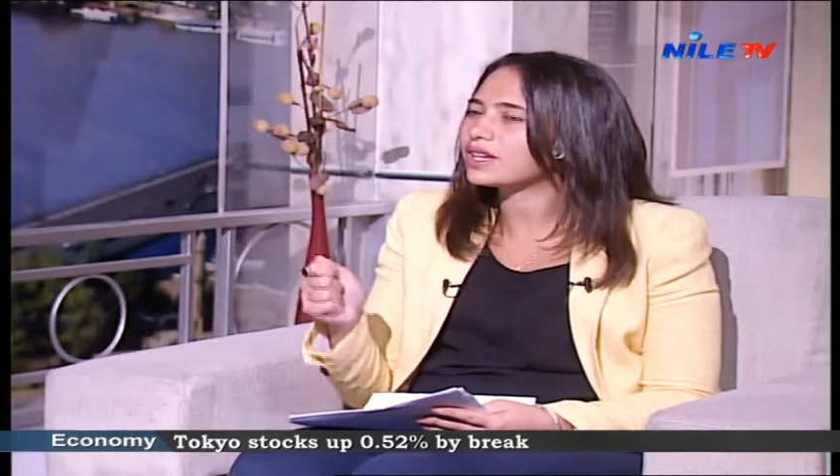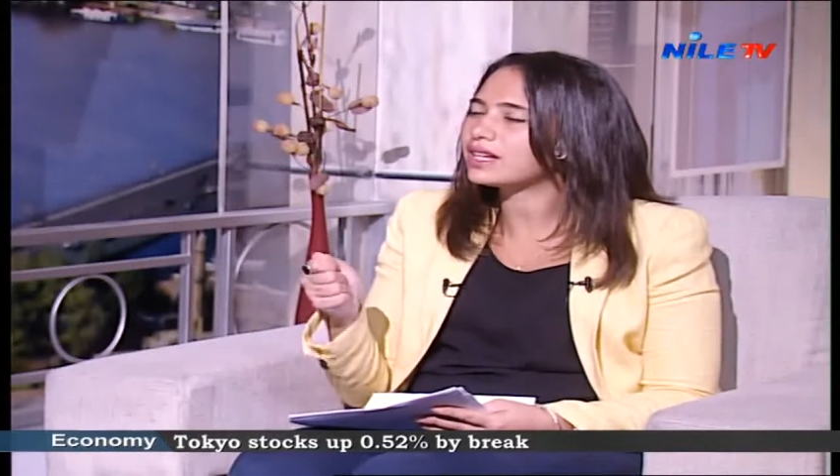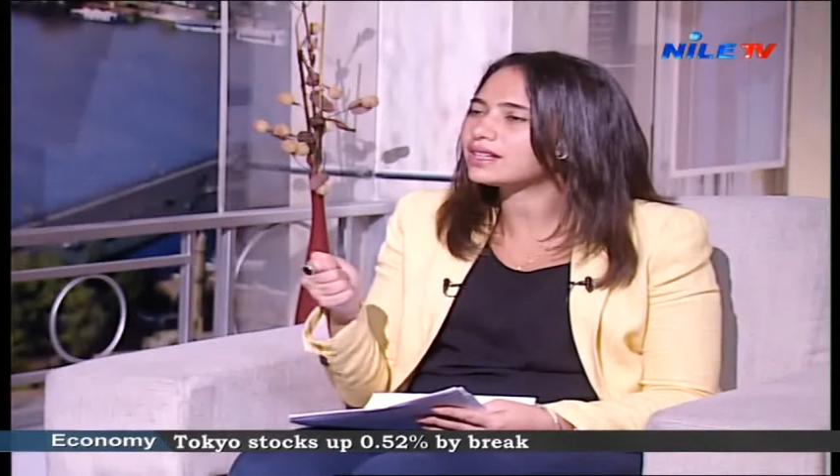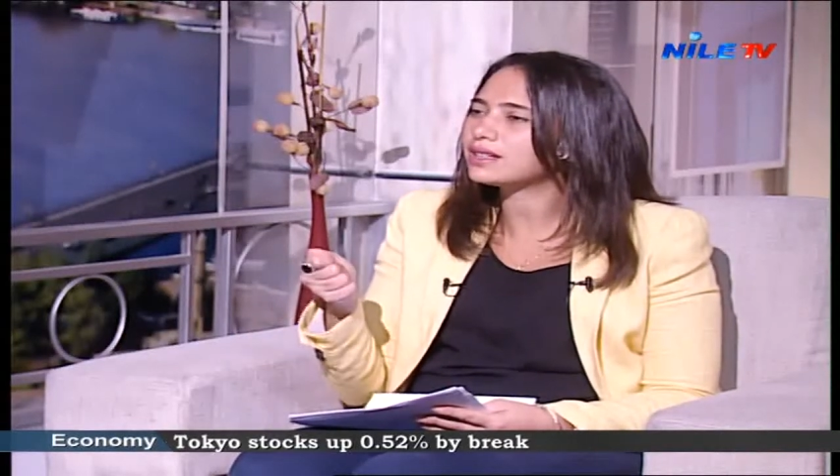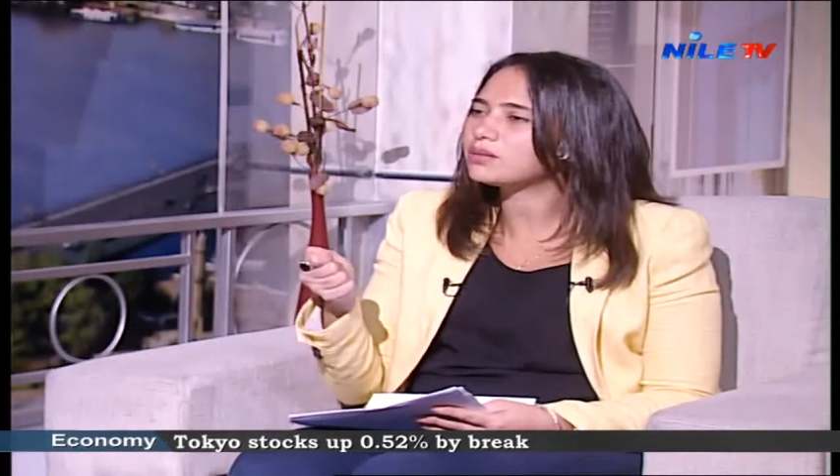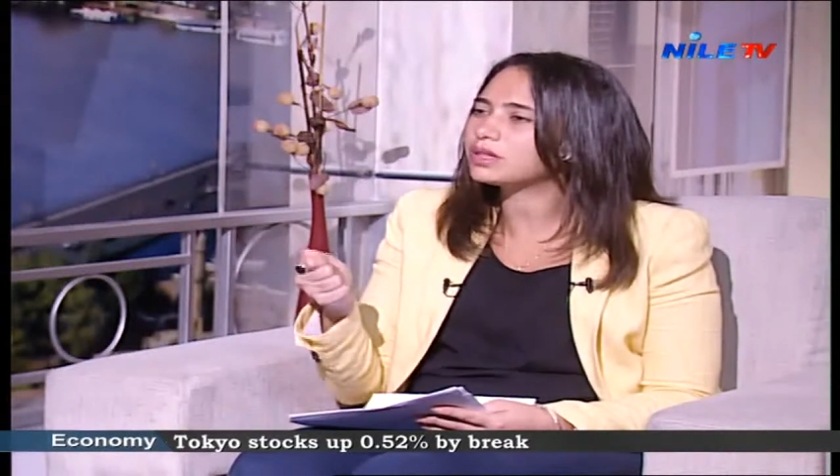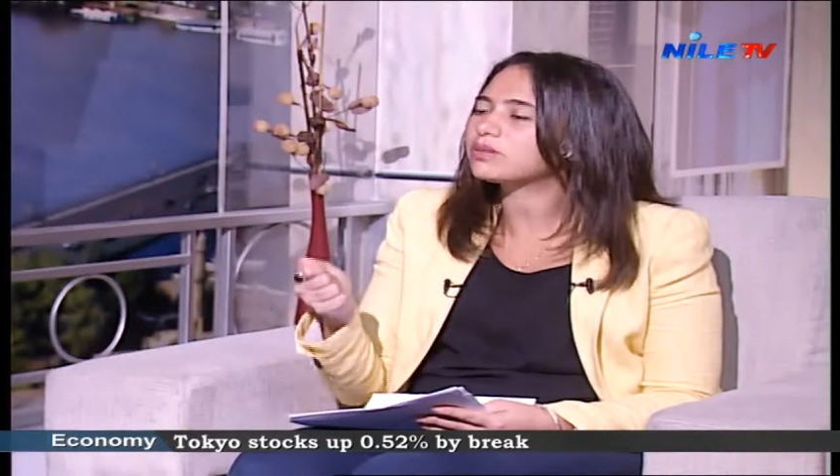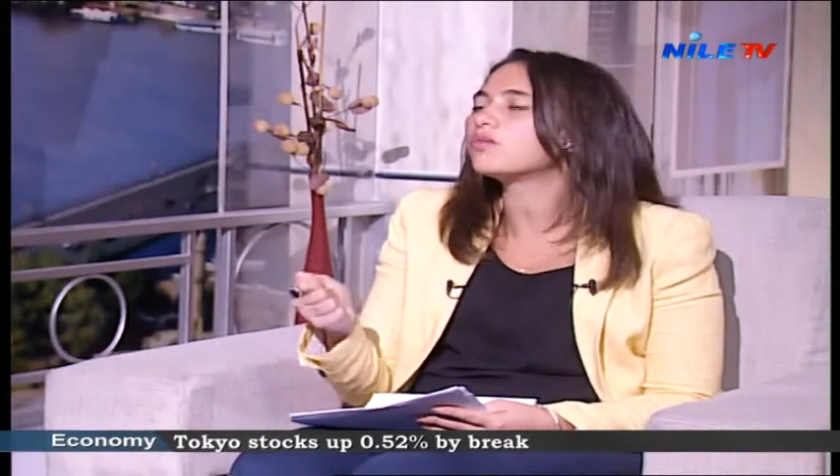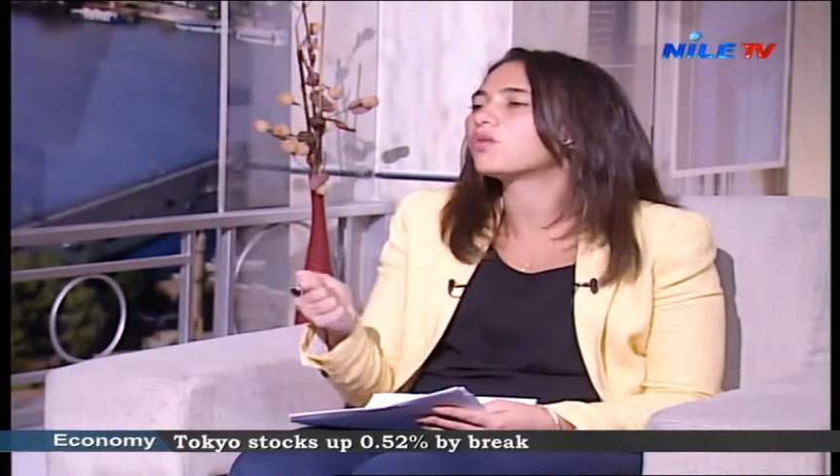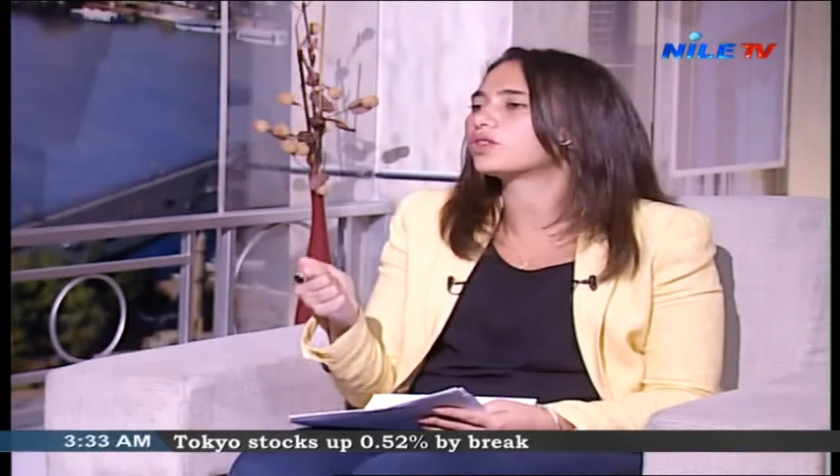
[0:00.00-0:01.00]
a little
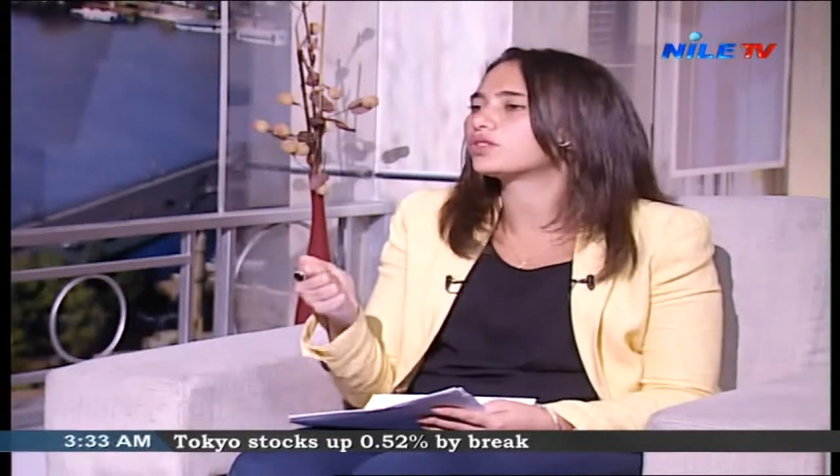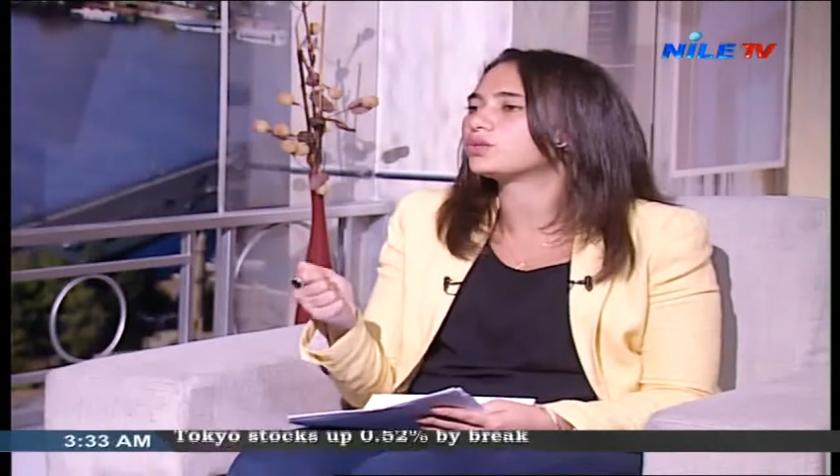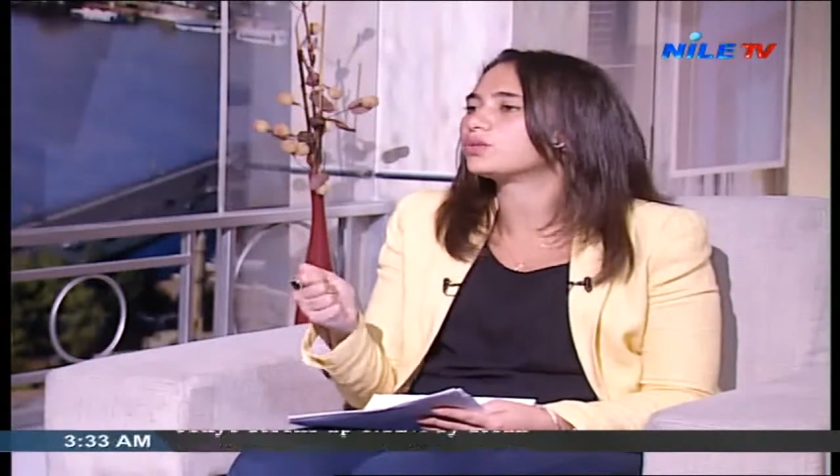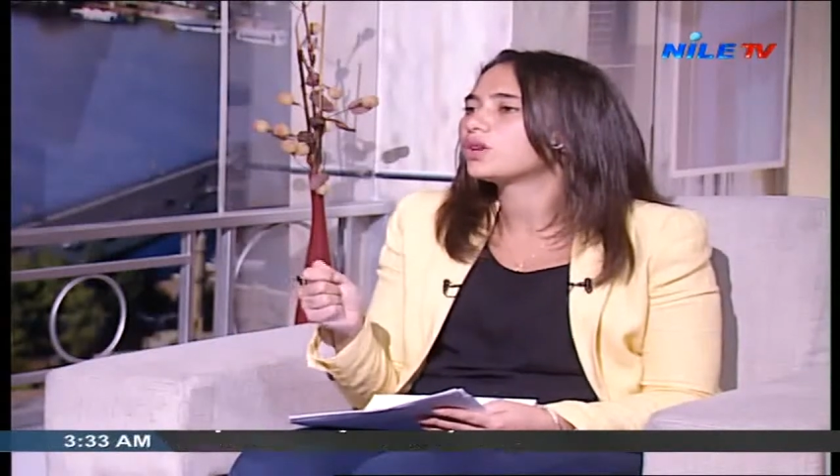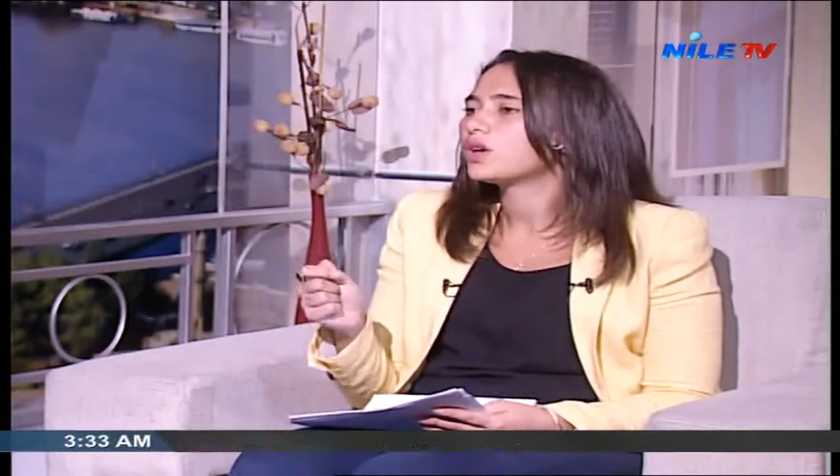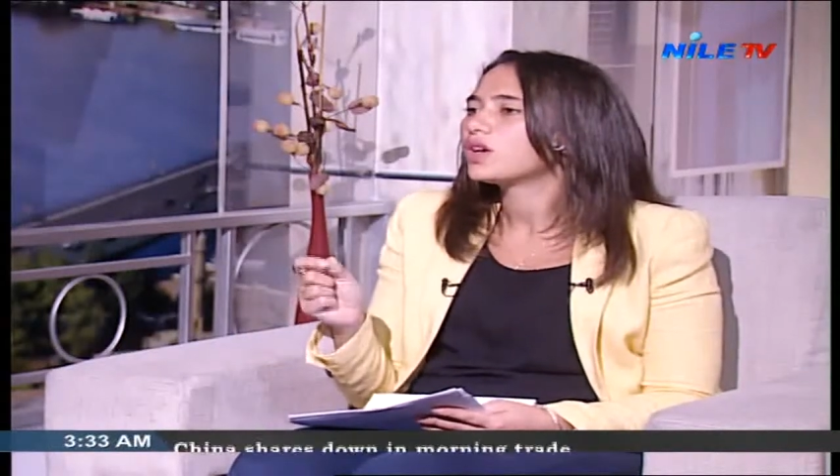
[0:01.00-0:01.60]
bit more to.